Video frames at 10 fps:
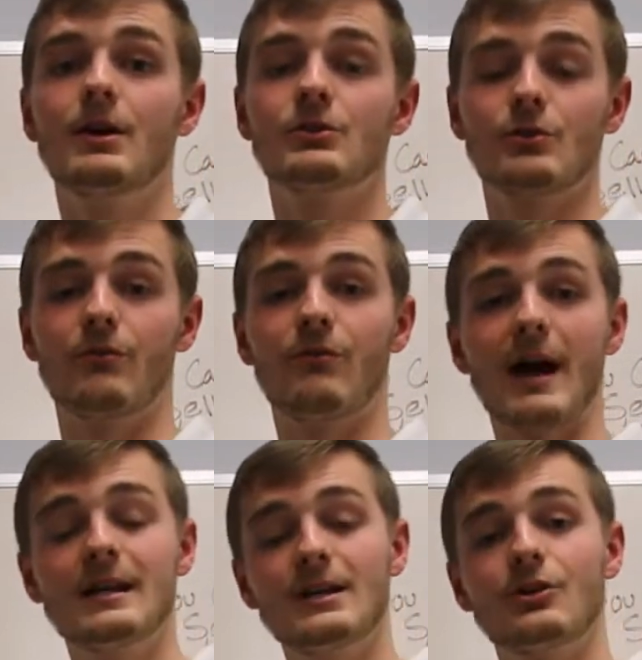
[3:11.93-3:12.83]
So
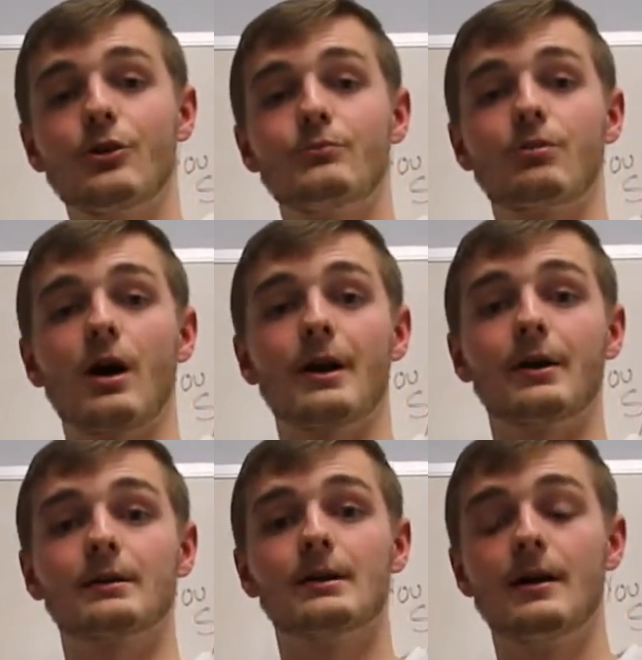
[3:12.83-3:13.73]
finding your own
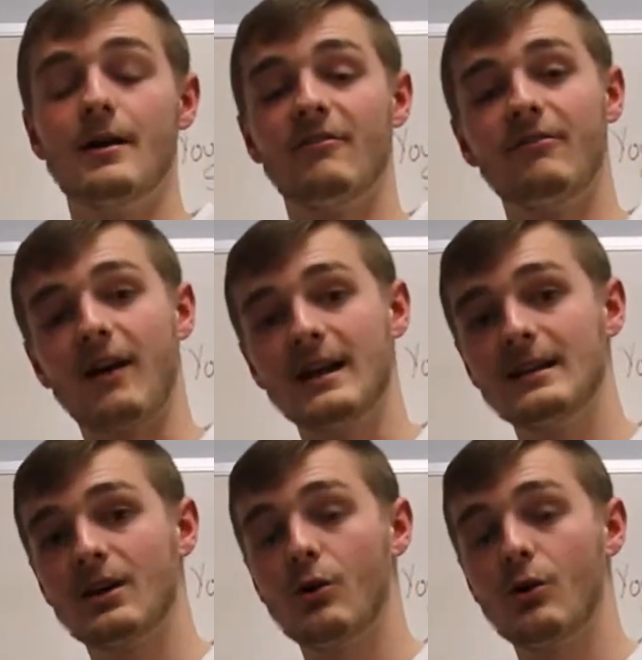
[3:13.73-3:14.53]
product, finding